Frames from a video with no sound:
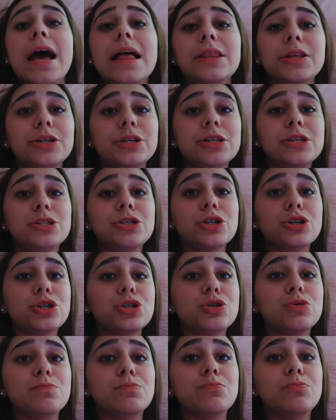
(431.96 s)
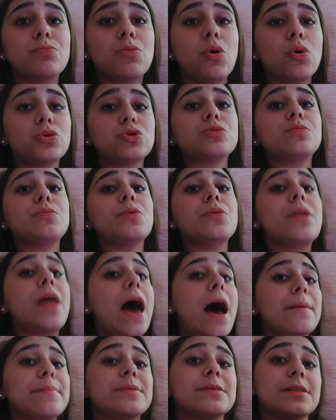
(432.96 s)
I literally took multiple
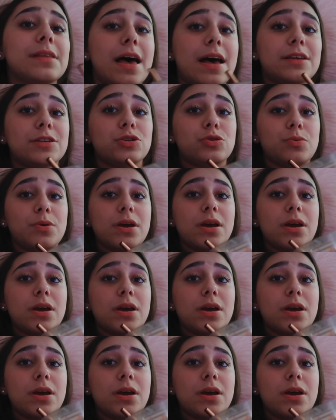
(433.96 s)
naps last